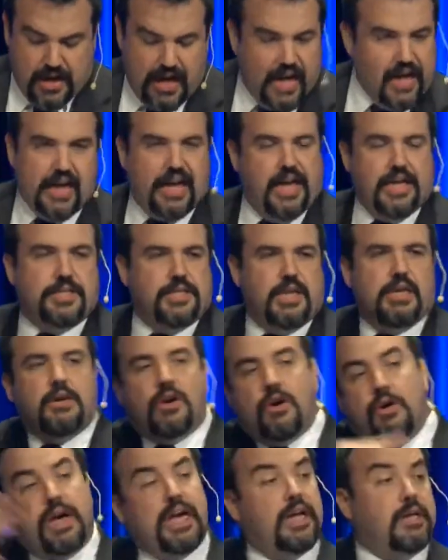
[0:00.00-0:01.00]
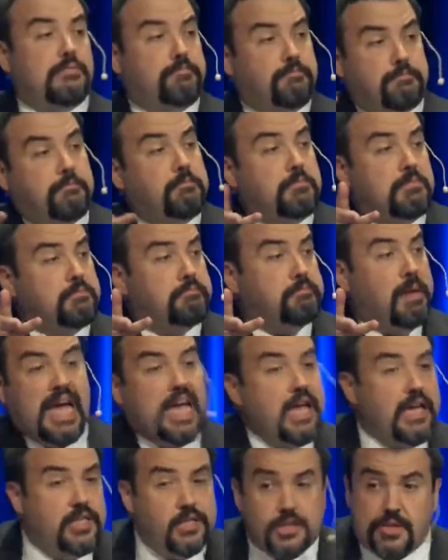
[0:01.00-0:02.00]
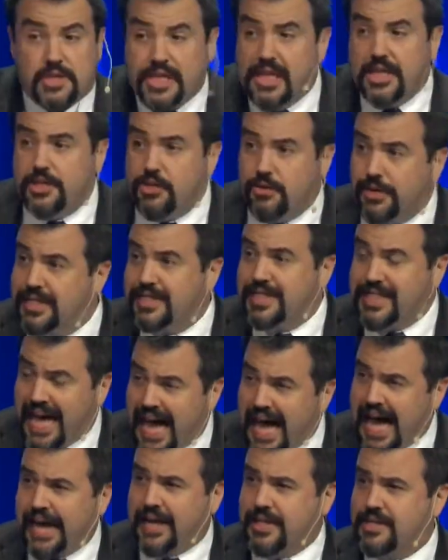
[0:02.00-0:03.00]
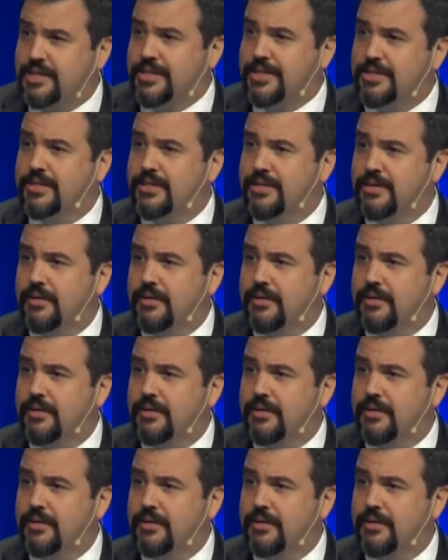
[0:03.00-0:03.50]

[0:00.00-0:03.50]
and say, go ahead and pay Caesar his tax?